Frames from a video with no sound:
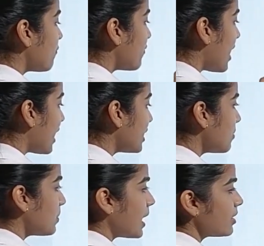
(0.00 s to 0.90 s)
flowering
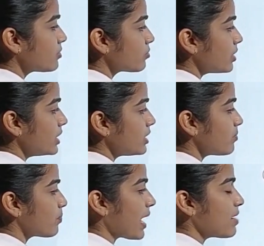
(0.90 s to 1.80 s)
plants, so it
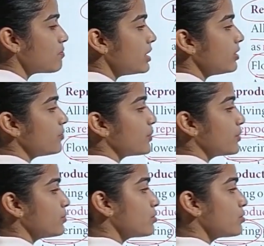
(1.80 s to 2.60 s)
primarily reproduce